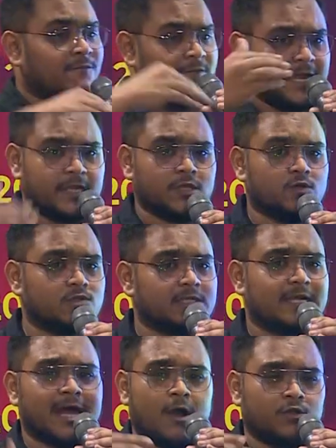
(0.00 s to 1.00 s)
where to use
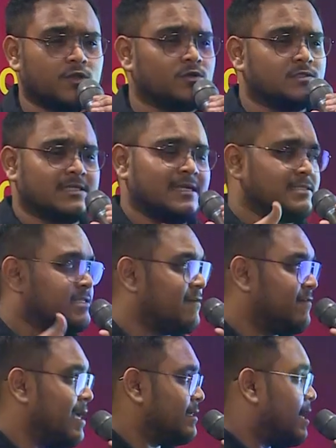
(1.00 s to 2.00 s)
it, how to use it, and
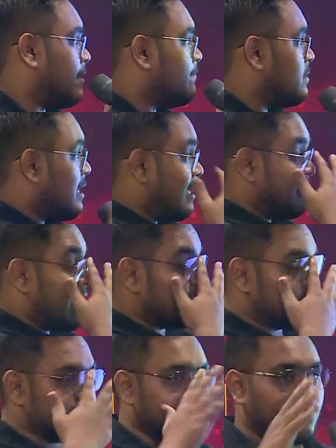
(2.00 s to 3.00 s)
stuff like that. And
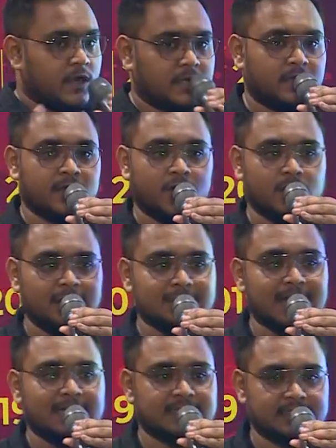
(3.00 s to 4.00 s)
that's what your
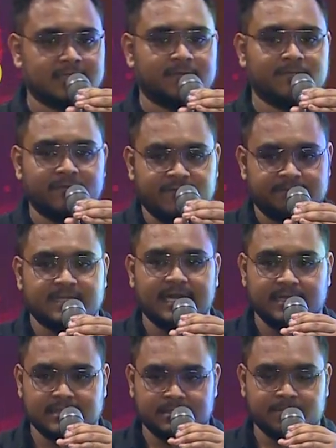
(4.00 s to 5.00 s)
design system
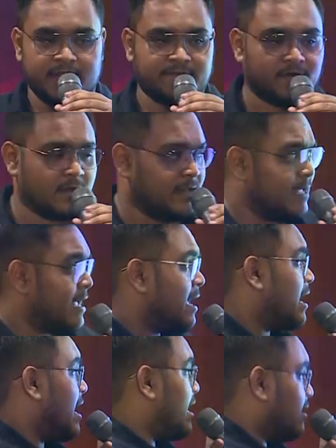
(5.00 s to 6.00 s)
website is meant for.
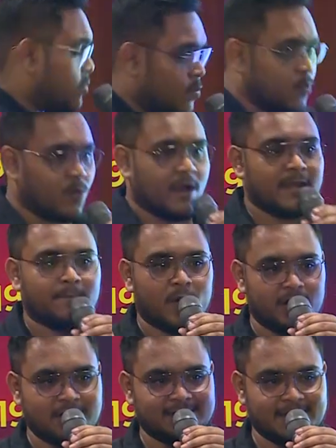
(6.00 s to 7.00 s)
And one
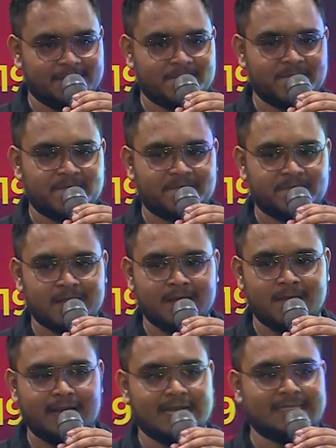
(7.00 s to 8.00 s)
important thing,
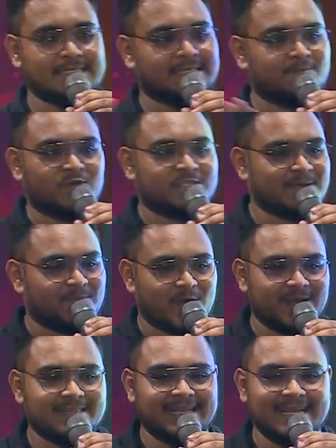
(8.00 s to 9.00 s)
right? This is the most
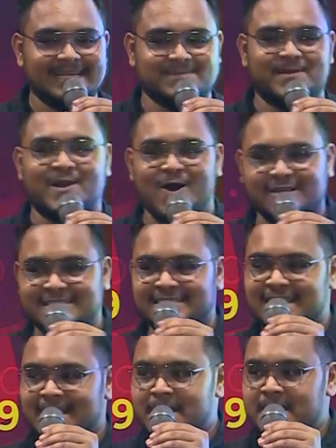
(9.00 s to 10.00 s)
important thing, is because
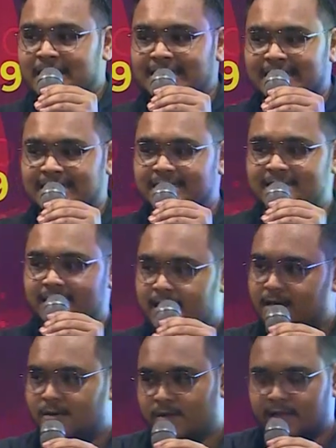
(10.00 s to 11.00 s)
this is
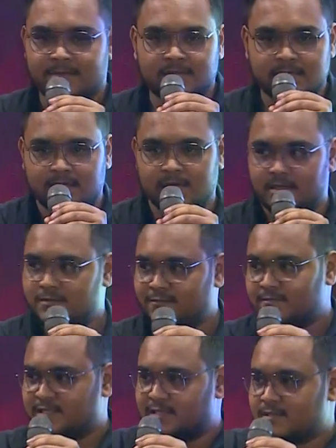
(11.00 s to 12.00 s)
the, okay, one
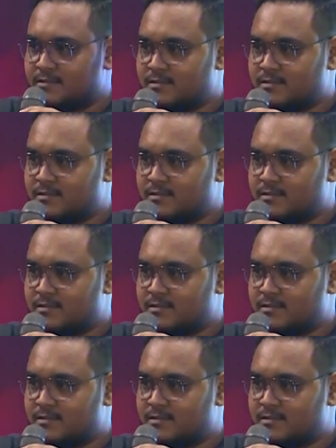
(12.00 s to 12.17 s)
second.